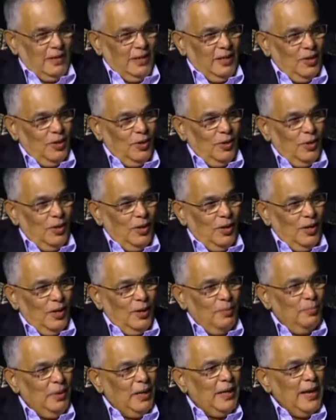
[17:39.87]
Be natural.
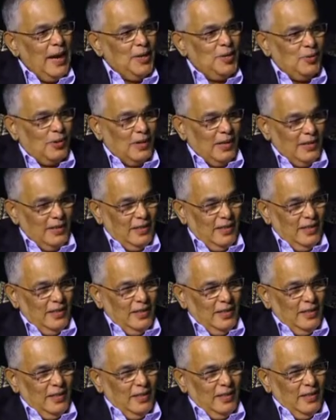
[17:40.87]
Be natural. Mm-hmm.
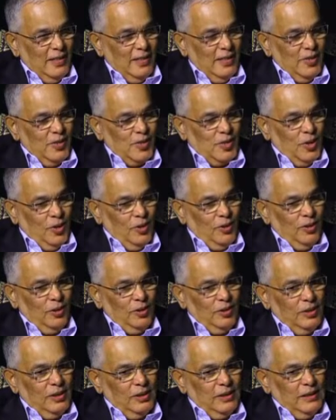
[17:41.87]

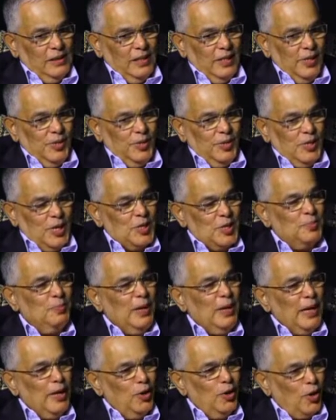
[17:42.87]
So just
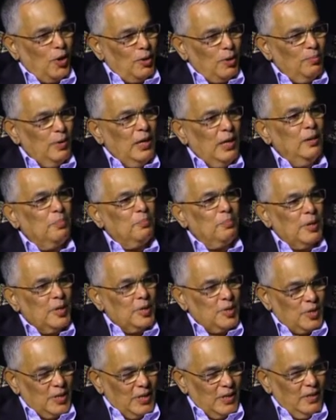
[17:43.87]
be a normal
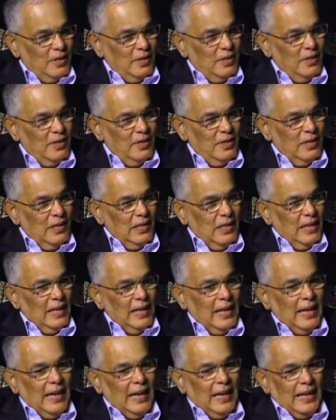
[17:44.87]
person
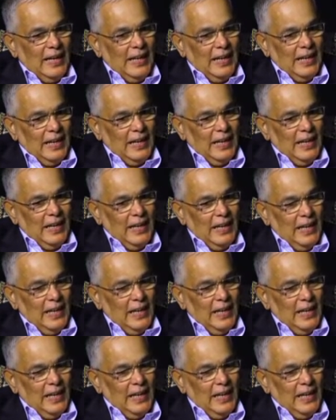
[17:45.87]
and uh,